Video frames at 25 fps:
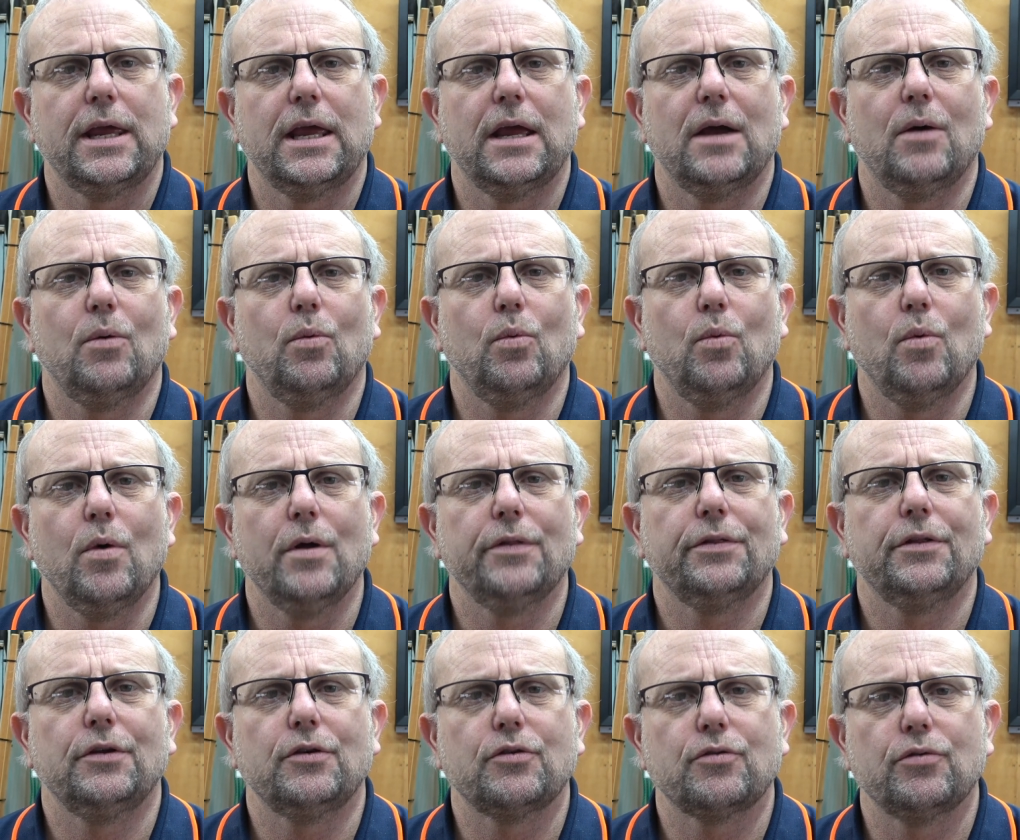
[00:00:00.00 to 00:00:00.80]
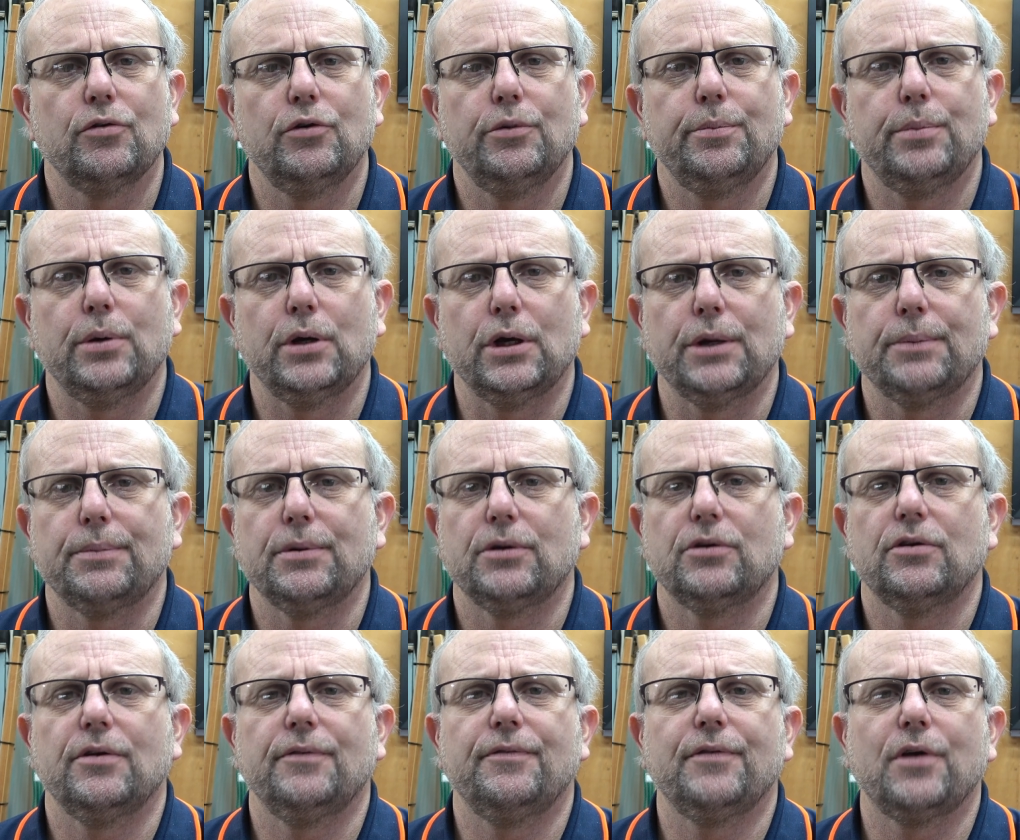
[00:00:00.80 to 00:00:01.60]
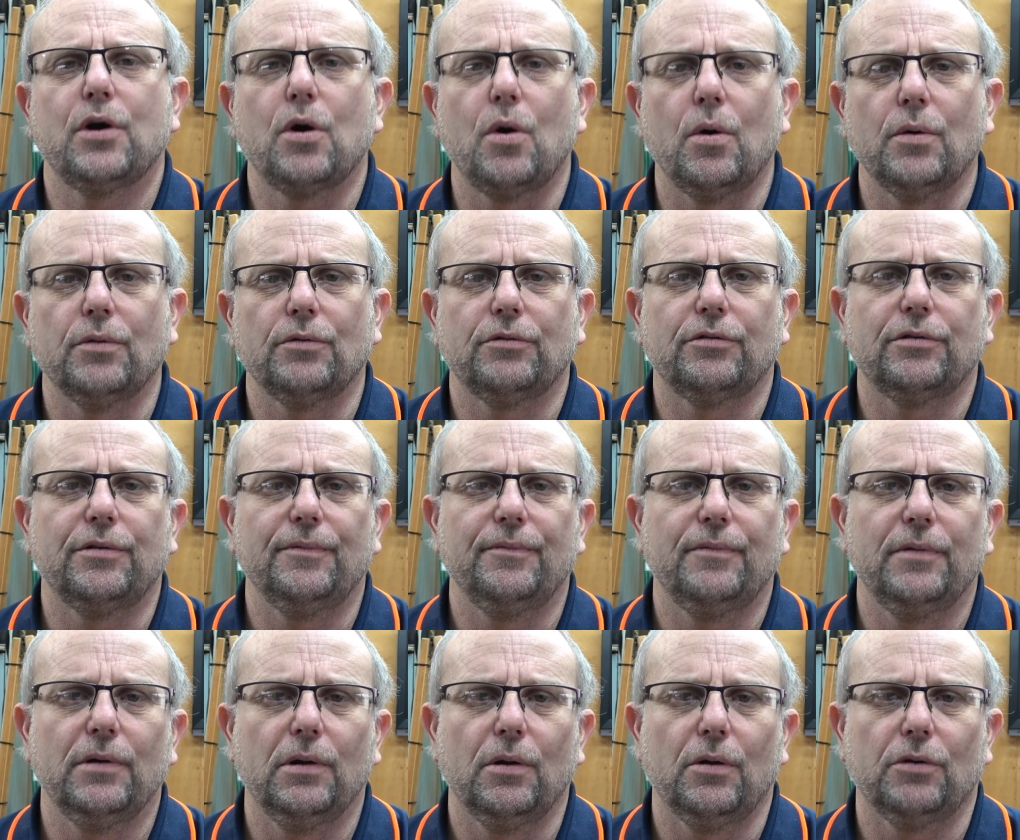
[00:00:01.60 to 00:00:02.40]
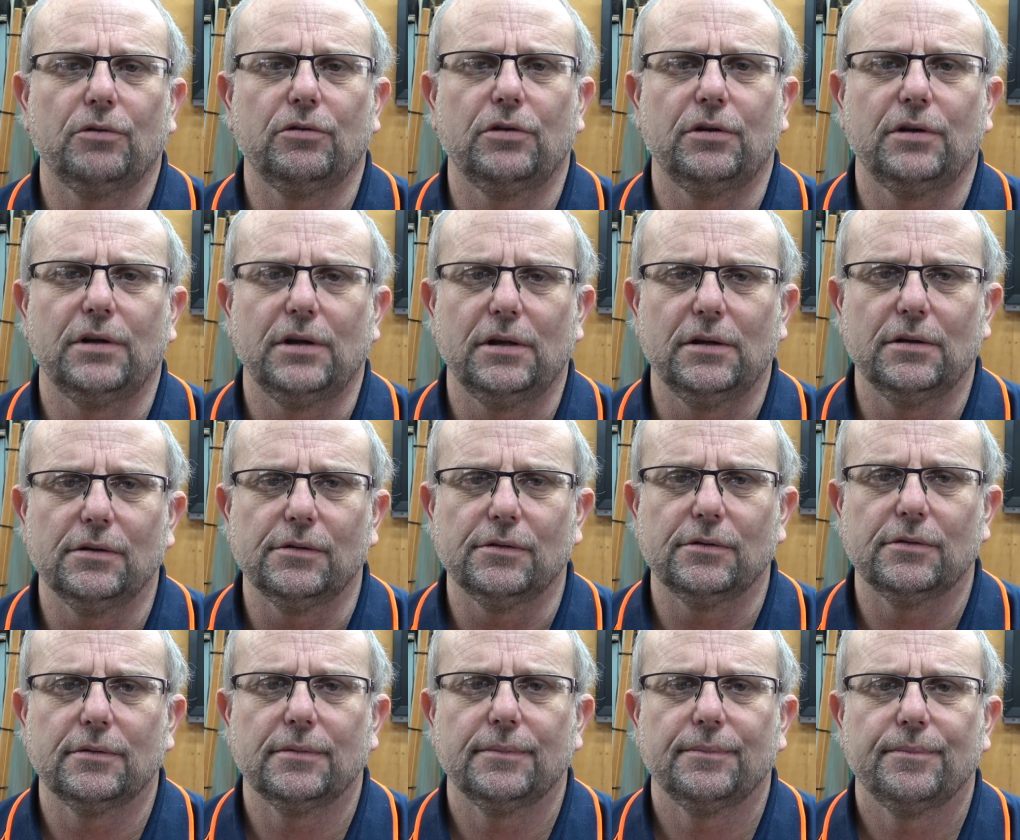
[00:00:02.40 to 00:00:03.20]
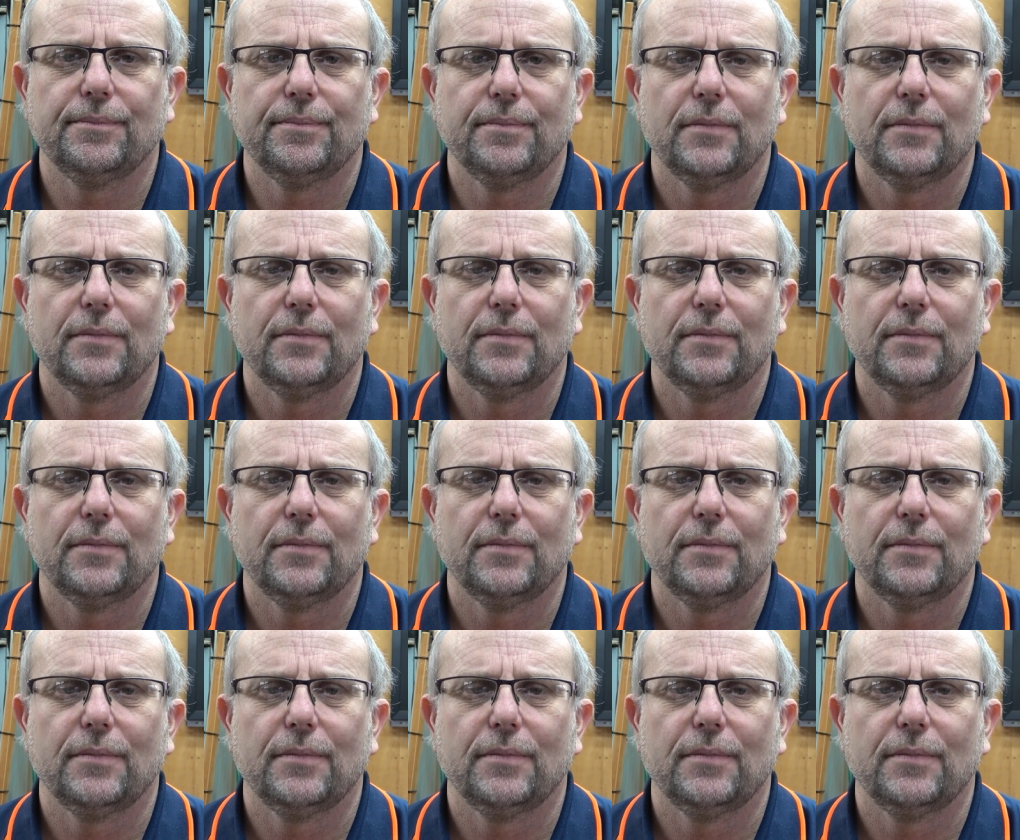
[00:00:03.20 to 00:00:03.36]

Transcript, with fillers: out what the true purpose of constant velocity is.